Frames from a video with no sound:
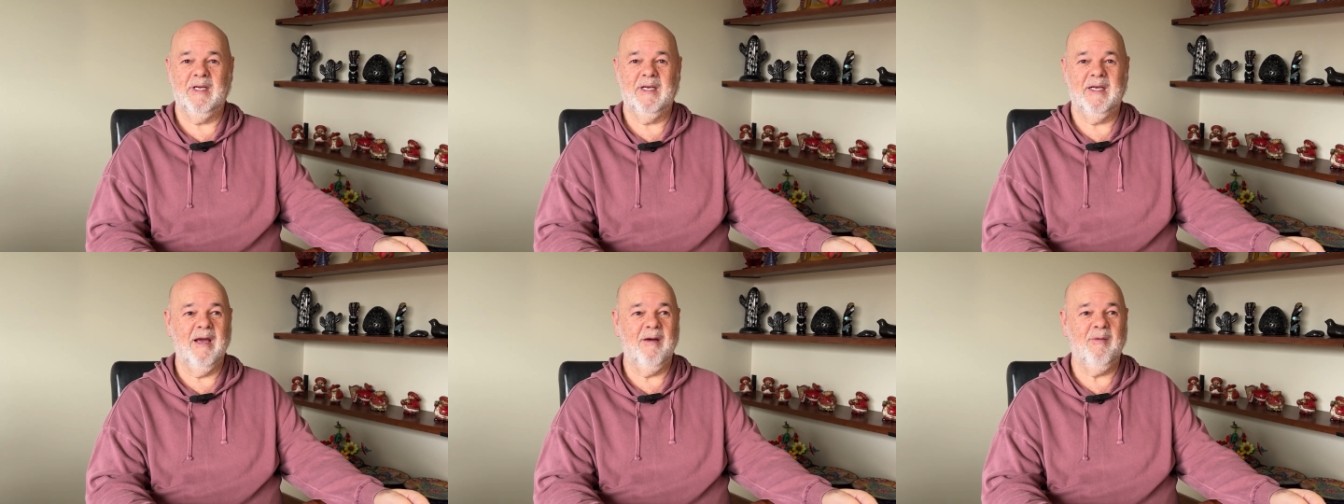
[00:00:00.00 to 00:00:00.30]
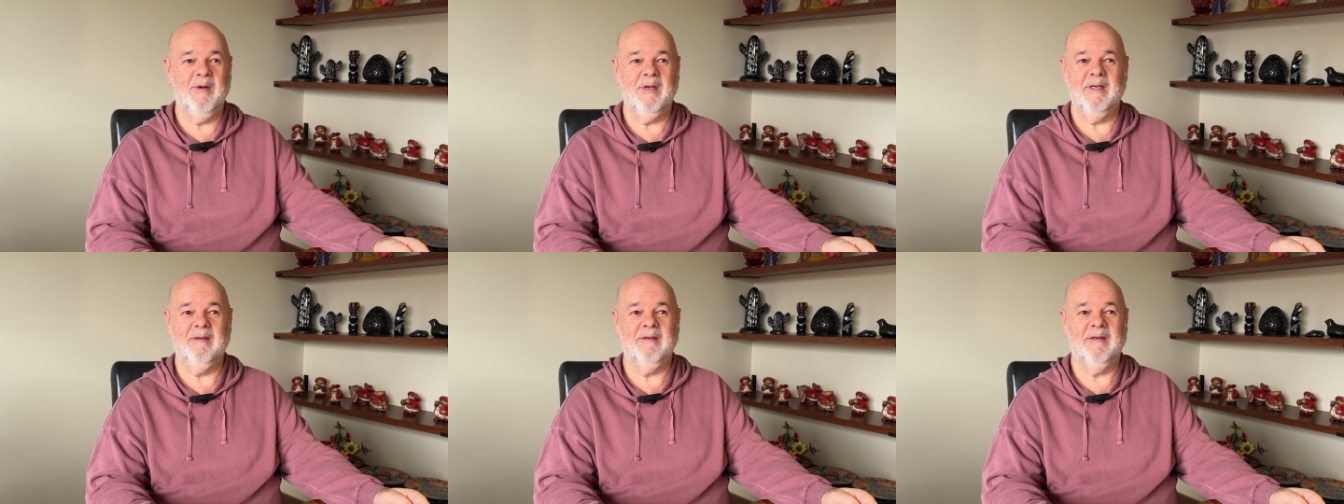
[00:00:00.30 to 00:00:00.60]

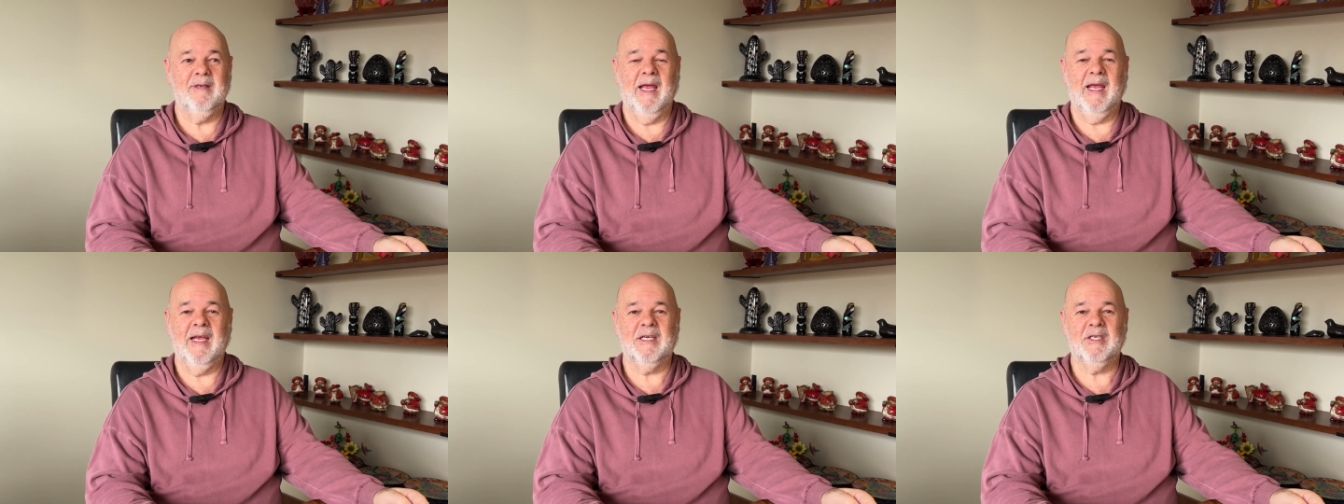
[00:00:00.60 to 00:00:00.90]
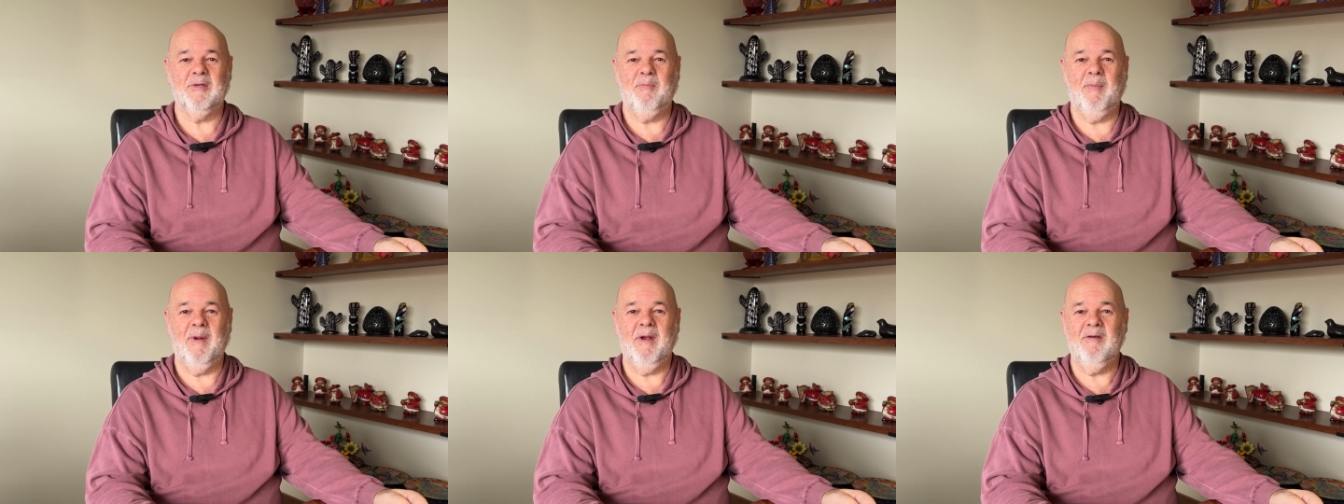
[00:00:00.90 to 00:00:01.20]
go and
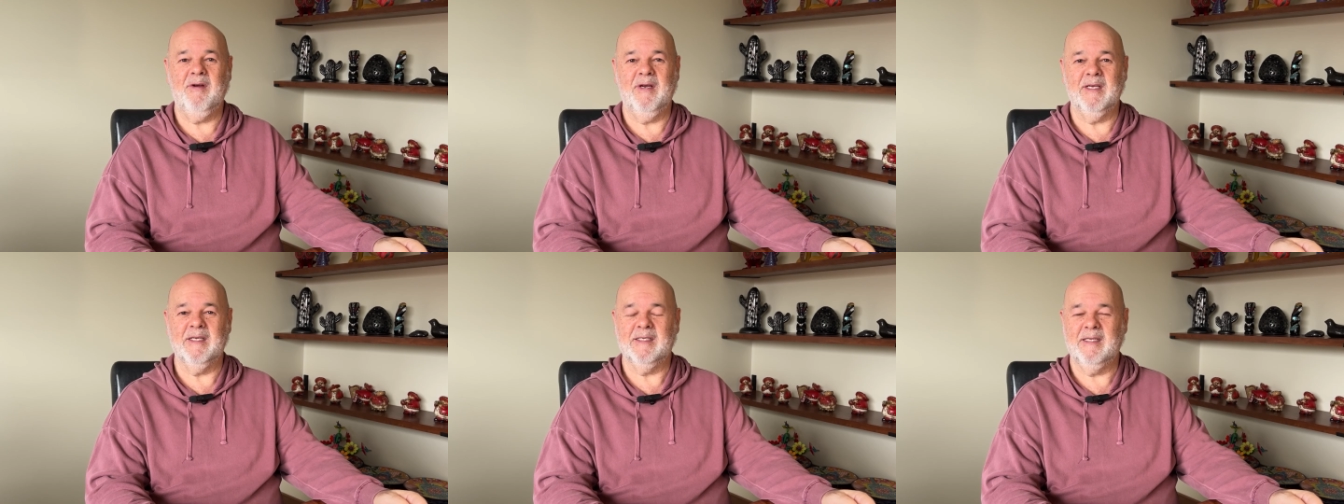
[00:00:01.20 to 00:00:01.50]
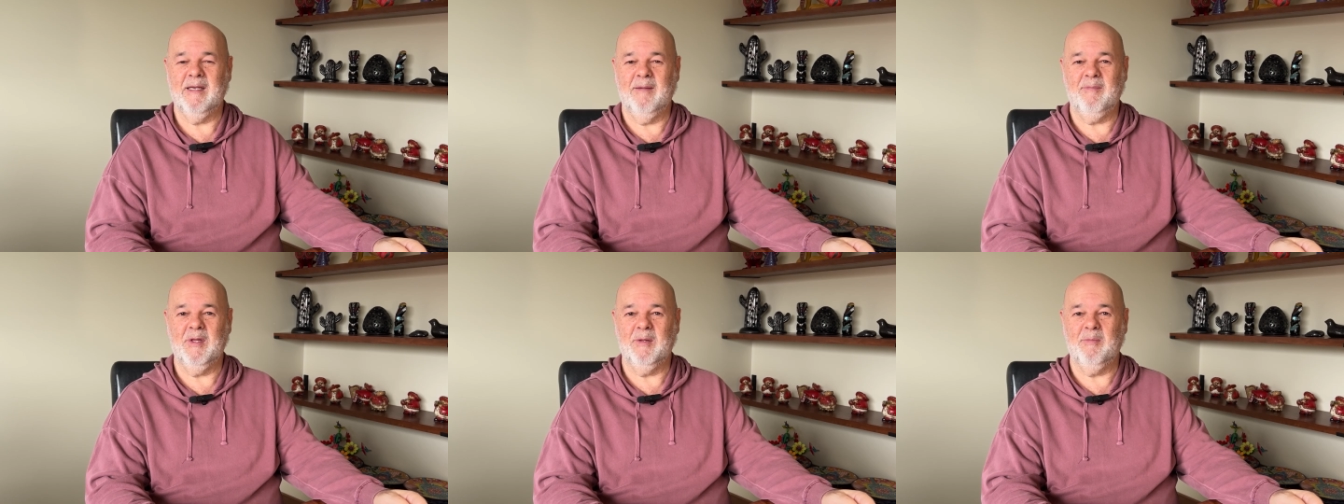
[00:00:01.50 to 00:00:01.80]
experience
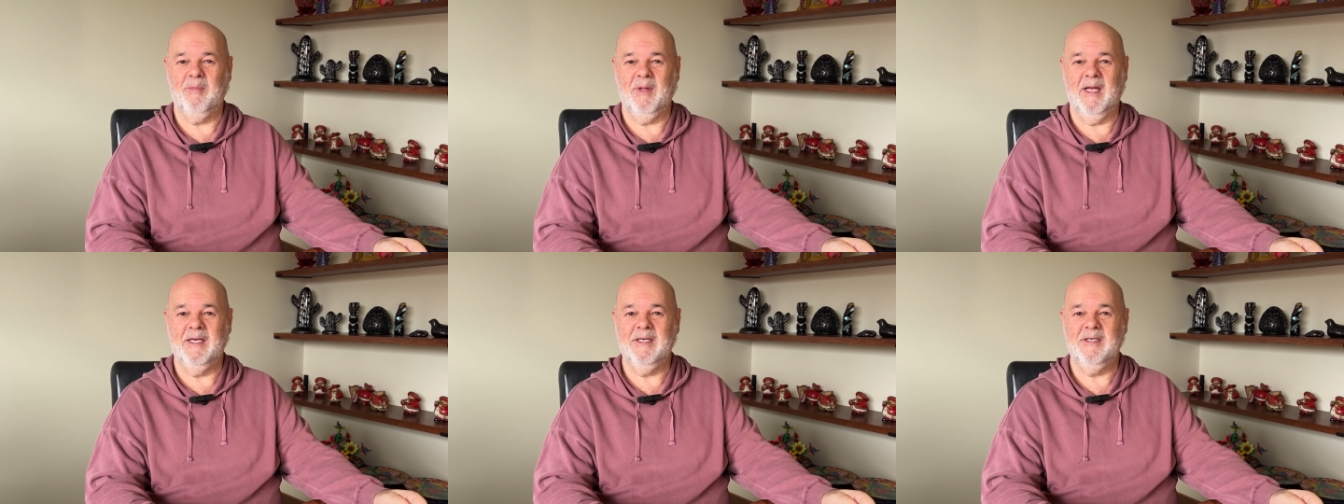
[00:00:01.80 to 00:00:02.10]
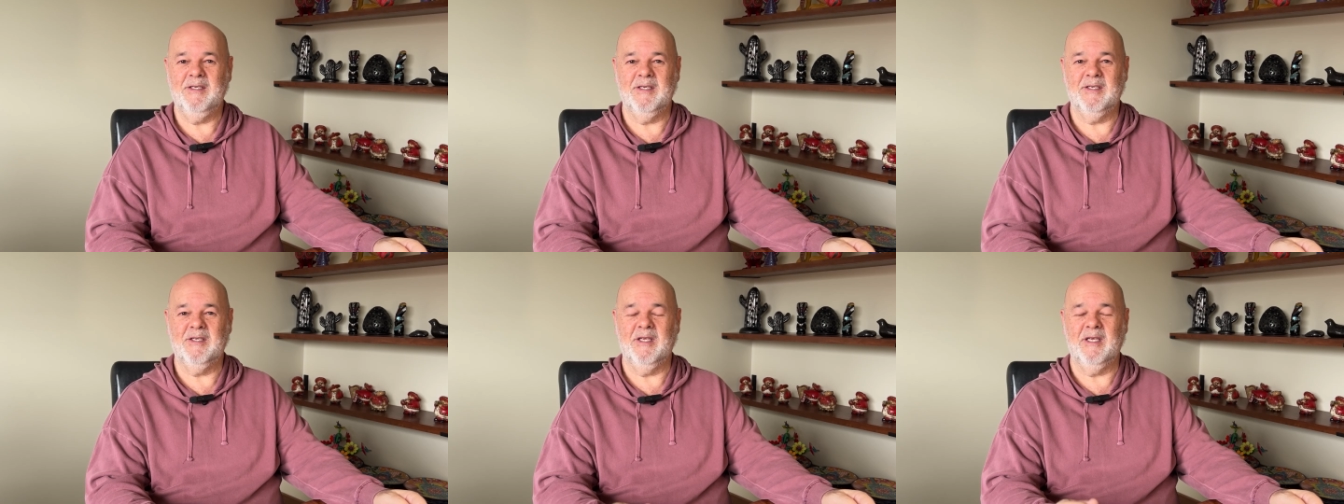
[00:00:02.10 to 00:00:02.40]
some of the
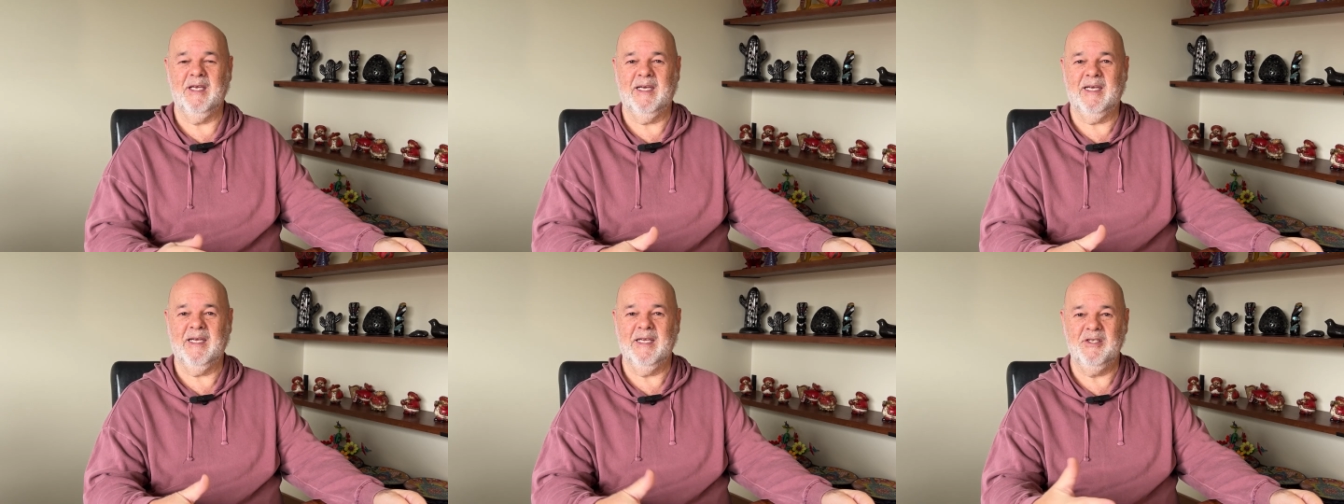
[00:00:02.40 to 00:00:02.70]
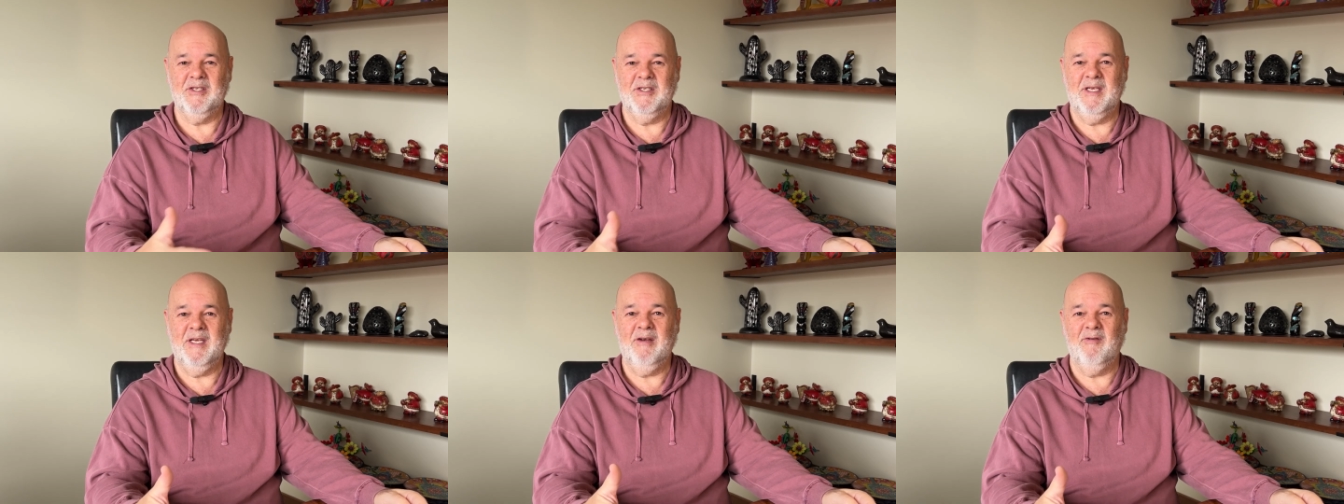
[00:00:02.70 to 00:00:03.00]
places that you're
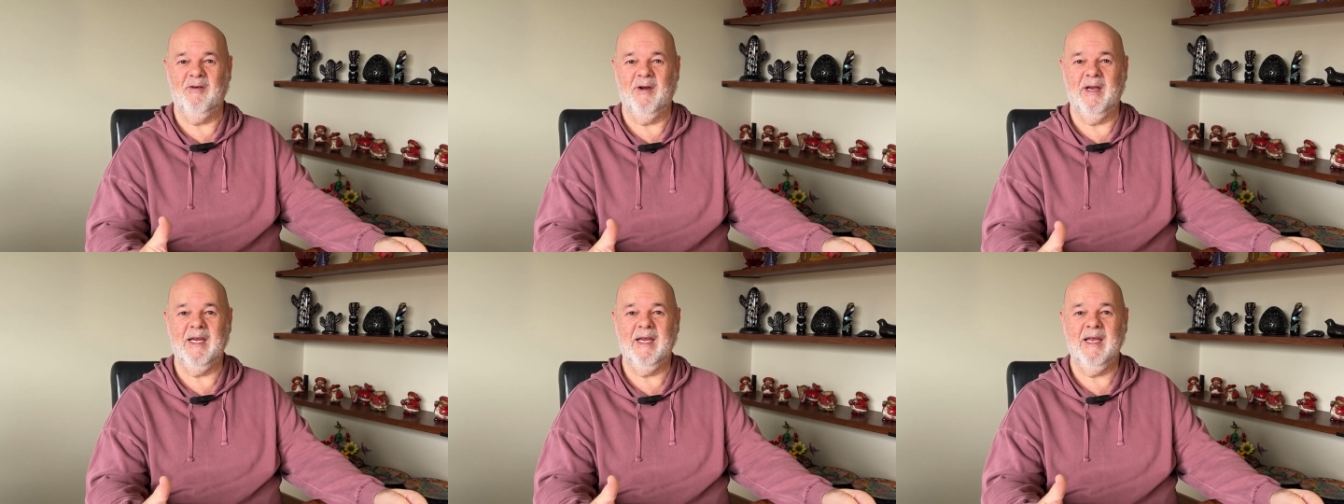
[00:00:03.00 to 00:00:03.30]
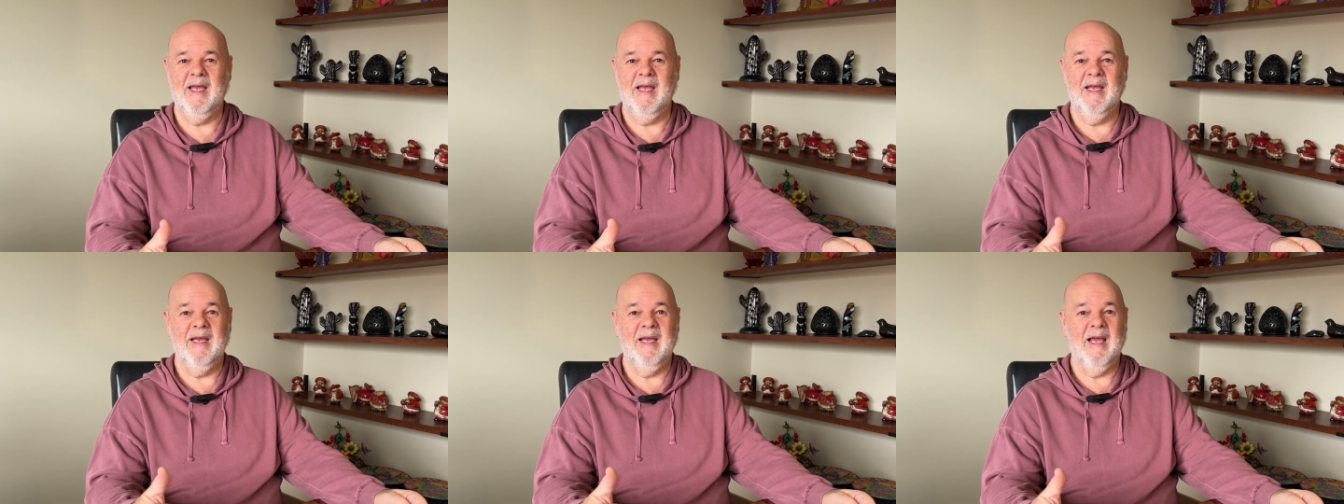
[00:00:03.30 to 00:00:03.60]
considering
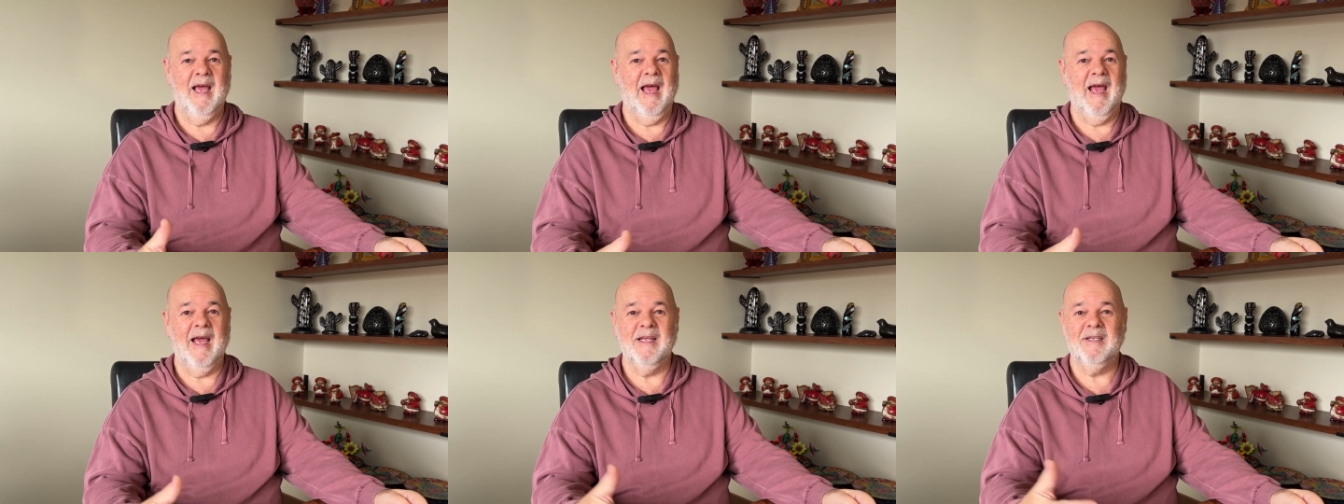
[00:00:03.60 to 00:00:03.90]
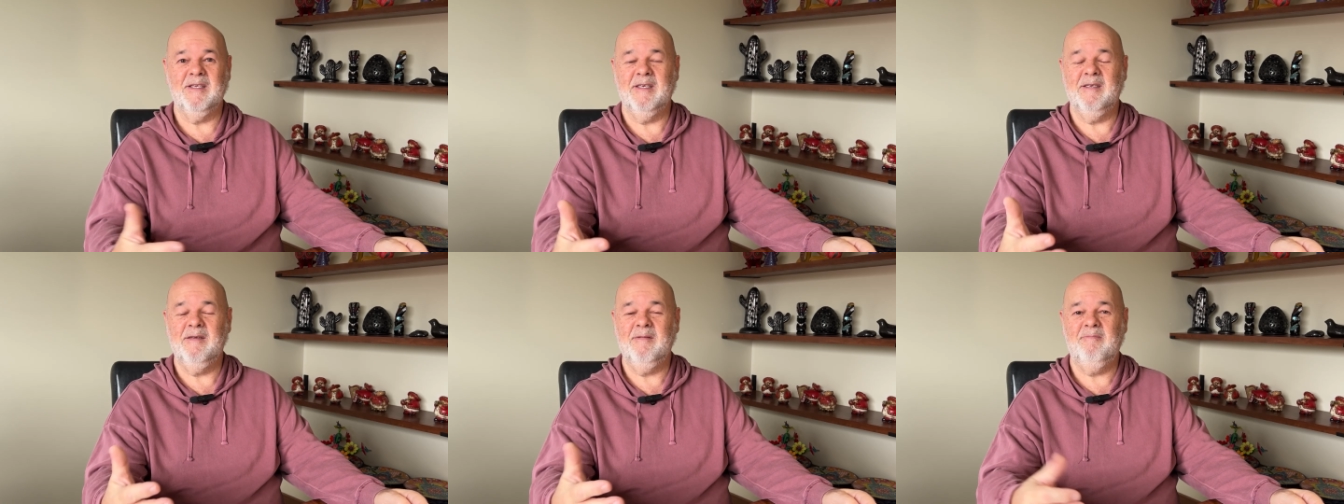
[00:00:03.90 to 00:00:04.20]

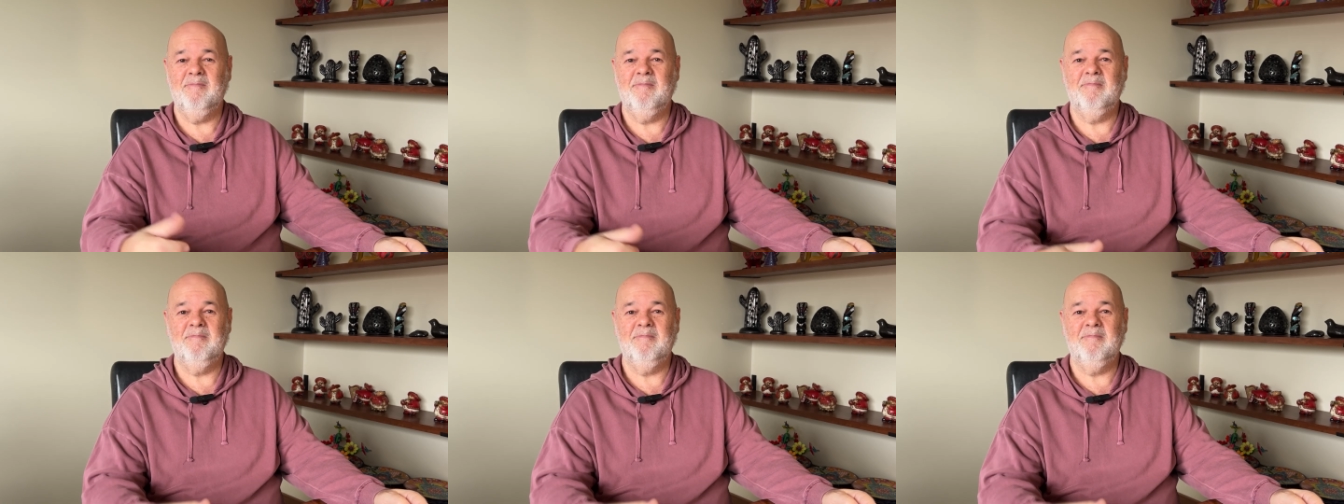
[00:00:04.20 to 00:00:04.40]
as a